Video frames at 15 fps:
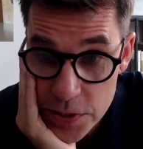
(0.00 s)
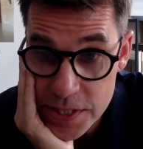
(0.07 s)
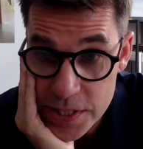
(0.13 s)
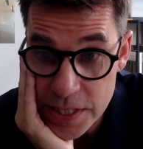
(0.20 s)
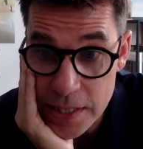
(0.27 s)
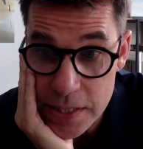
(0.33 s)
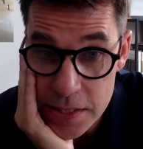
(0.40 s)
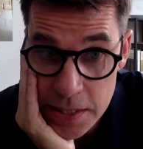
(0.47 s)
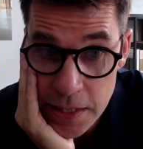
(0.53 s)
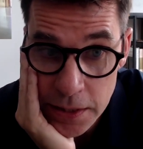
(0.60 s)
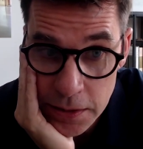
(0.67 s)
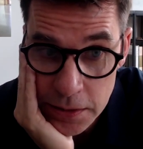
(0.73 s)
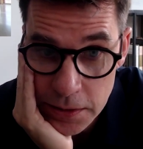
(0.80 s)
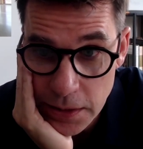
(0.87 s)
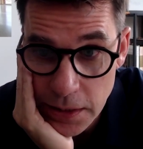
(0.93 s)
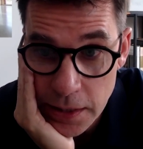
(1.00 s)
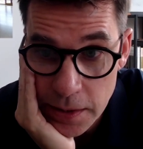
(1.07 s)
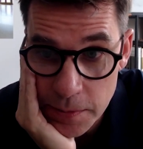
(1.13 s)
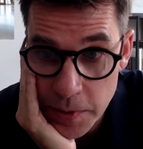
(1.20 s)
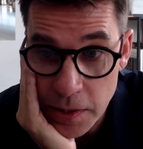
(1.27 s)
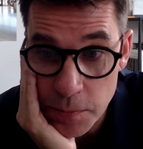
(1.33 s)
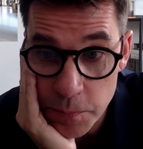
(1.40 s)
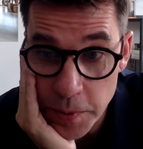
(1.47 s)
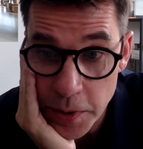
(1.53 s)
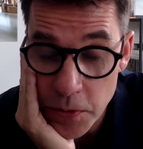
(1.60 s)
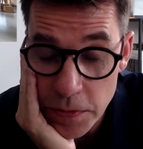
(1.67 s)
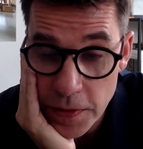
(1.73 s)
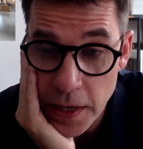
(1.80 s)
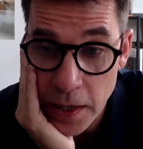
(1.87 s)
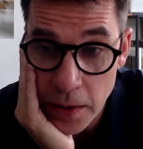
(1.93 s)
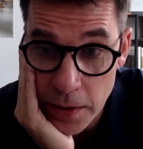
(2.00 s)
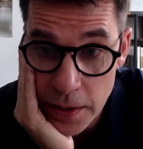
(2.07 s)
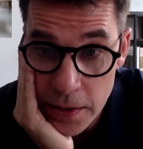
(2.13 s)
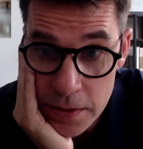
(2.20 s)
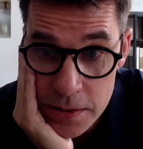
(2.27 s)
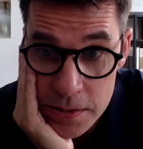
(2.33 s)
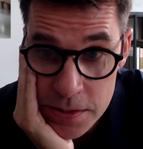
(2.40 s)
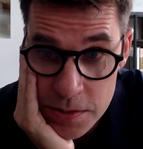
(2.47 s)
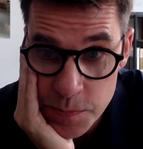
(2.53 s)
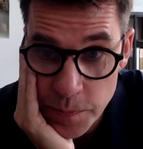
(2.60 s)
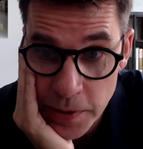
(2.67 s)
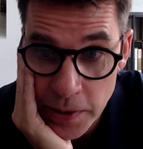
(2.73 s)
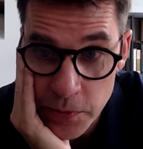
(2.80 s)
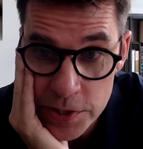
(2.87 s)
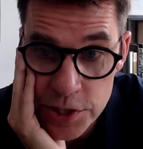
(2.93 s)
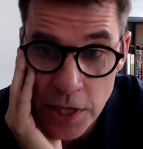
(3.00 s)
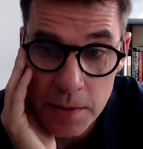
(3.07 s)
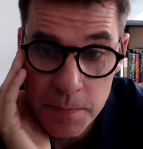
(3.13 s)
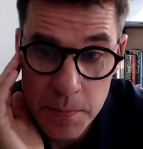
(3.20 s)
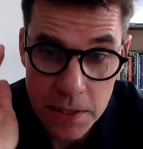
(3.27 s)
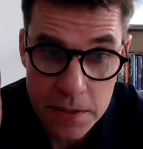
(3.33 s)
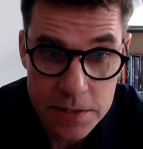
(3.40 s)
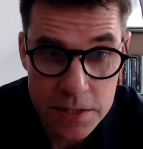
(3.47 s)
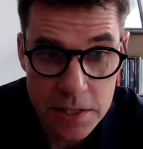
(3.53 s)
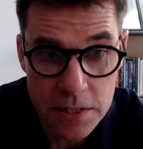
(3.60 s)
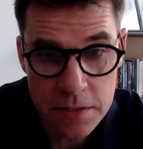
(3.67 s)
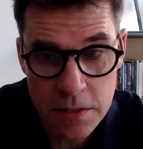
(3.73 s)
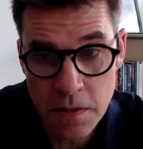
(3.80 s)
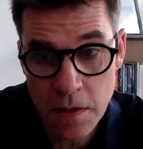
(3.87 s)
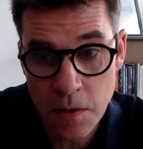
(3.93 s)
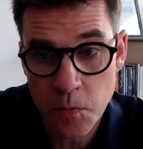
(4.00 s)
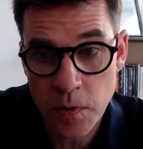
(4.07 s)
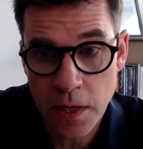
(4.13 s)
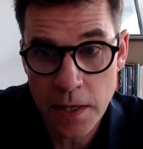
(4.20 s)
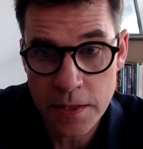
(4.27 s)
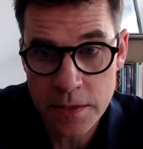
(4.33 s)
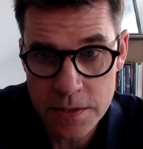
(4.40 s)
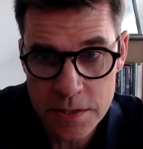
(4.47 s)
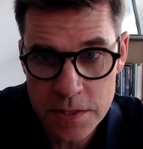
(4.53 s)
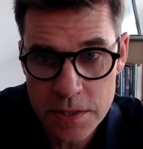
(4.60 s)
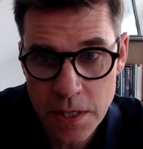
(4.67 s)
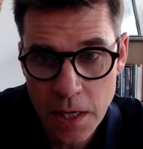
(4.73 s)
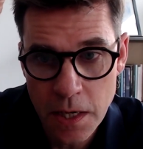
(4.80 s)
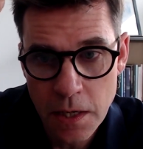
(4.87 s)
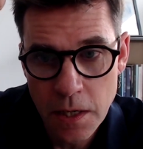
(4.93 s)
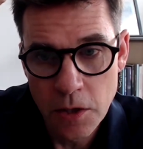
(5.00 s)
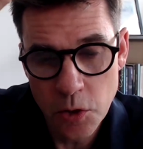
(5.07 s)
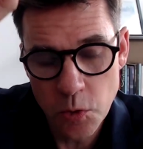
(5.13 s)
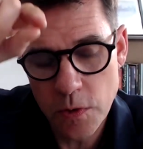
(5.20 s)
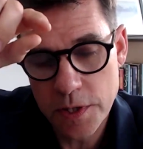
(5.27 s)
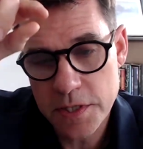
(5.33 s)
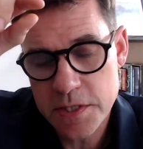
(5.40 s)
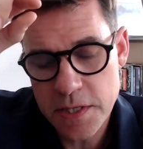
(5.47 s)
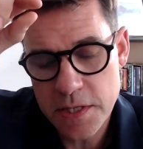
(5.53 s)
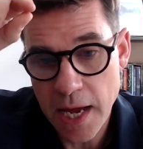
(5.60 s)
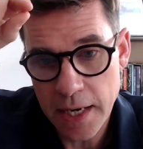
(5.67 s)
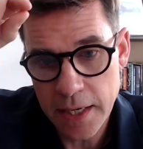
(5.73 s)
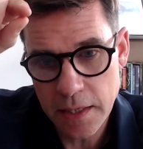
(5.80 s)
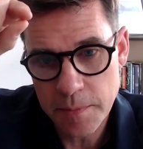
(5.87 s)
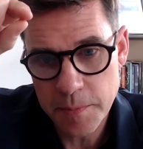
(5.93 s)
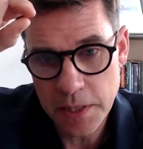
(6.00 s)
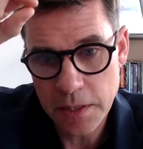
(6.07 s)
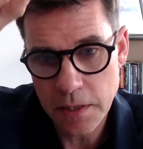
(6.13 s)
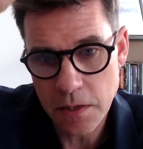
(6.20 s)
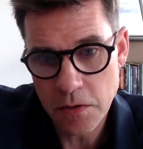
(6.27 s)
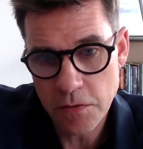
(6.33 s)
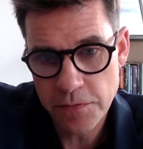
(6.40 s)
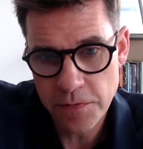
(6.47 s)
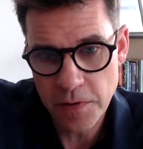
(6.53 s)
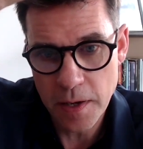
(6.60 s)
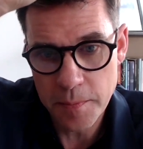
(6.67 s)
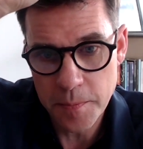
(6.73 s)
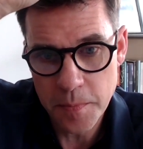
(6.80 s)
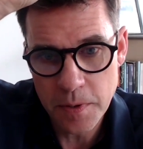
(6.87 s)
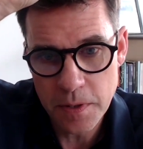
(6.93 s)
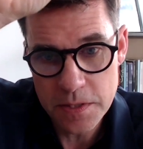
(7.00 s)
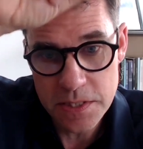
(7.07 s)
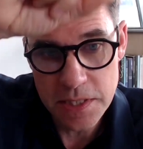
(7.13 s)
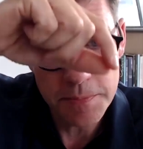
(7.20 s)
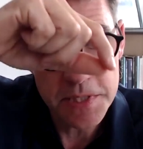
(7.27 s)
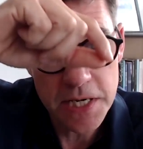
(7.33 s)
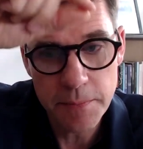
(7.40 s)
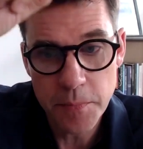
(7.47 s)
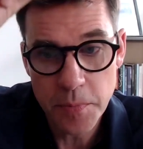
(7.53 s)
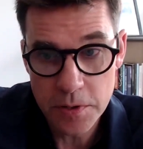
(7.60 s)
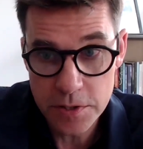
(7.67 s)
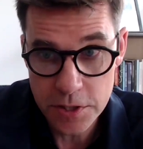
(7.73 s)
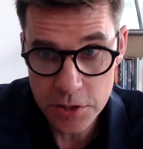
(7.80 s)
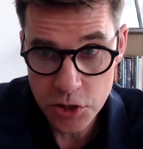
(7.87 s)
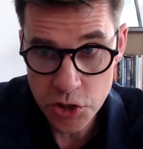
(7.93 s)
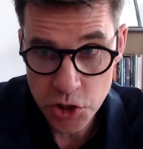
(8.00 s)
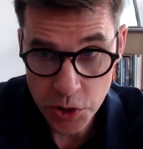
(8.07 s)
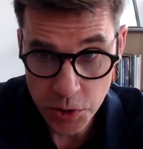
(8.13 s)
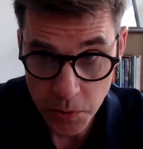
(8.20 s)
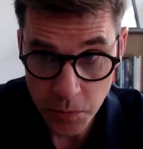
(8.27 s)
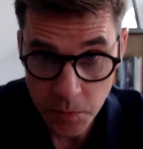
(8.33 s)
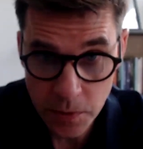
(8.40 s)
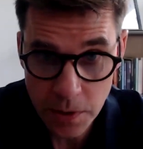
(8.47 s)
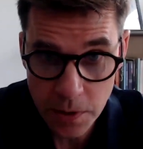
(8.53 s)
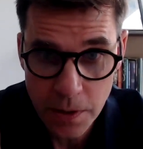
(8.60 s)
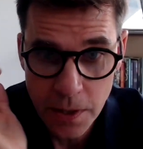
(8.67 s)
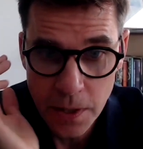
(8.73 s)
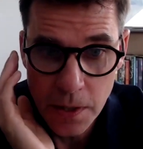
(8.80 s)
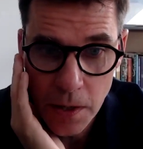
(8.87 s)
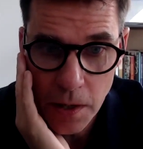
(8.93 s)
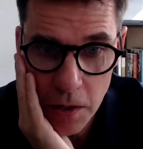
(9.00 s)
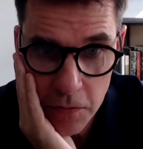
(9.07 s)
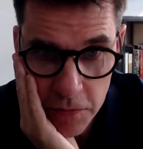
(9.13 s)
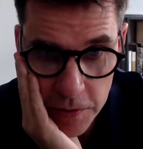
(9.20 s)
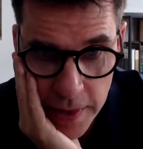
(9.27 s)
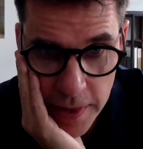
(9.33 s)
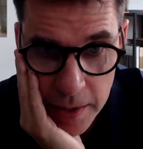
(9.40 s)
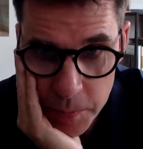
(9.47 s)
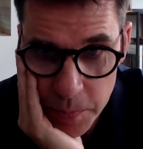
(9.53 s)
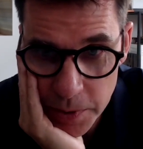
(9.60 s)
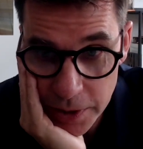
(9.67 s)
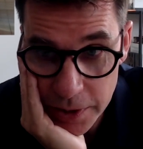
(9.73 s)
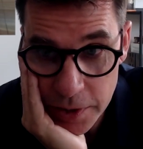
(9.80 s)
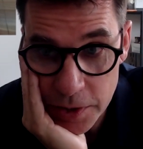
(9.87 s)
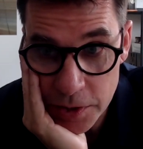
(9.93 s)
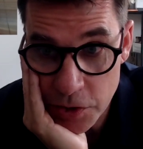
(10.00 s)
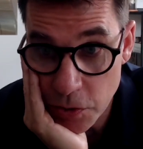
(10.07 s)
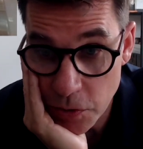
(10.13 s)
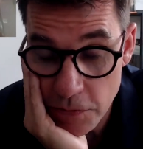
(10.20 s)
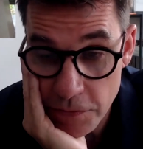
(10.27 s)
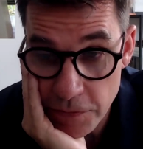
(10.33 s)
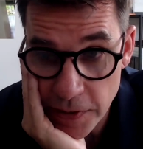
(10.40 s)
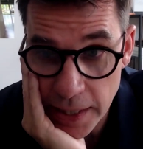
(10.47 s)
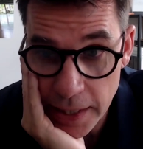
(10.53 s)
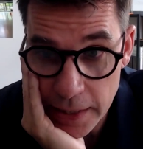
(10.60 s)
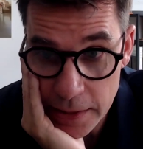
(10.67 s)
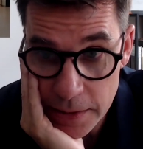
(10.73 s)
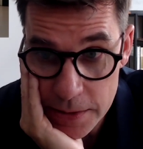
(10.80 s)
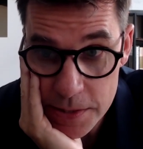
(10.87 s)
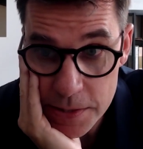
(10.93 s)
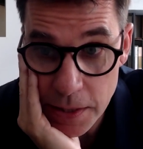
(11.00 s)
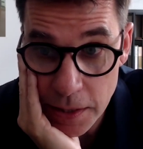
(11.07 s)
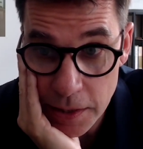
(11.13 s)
season in both areas, by which I mean a season that runs according to the academic year from September to June. Over that period, you'll find